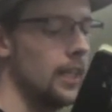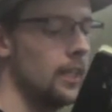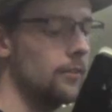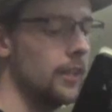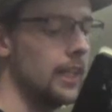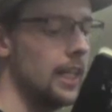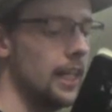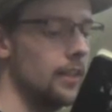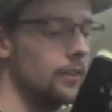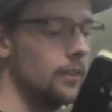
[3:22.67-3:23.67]
And if I
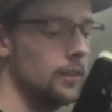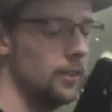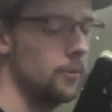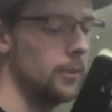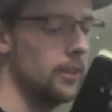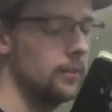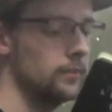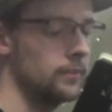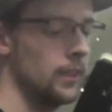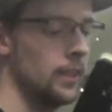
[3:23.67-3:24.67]
can't,
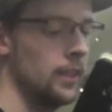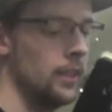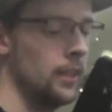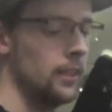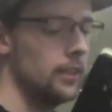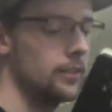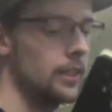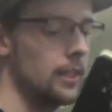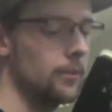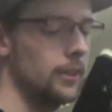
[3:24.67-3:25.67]
well, there's
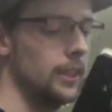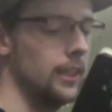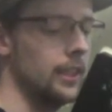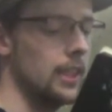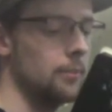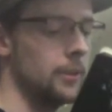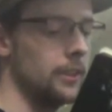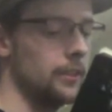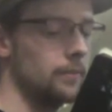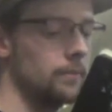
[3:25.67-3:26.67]
not really any
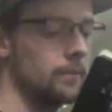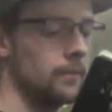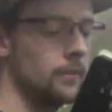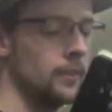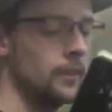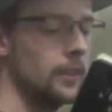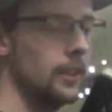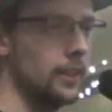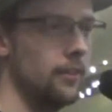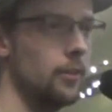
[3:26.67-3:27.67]
option.
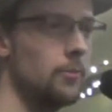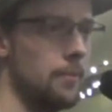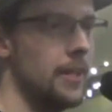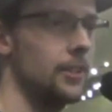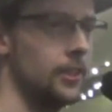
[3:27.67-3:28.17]
I'll give it my best